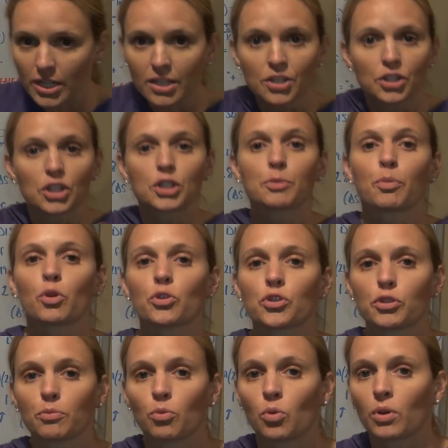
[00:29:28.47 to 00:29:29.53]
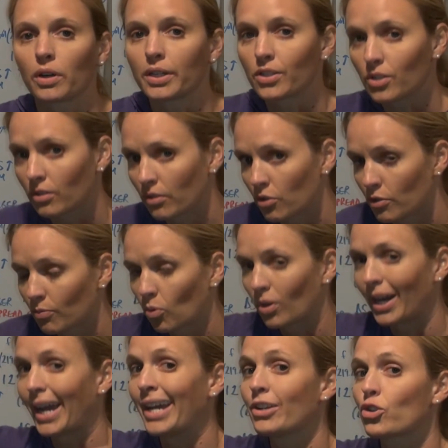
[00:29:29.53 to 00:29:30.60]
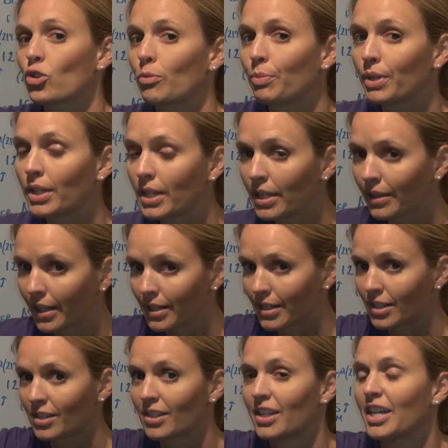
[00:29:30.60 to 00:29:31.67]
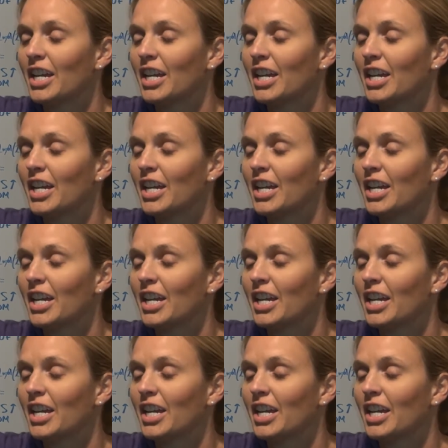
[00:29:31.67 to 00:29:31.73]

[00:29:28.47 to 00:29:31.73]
is dispersed more, and so there's more entropy that is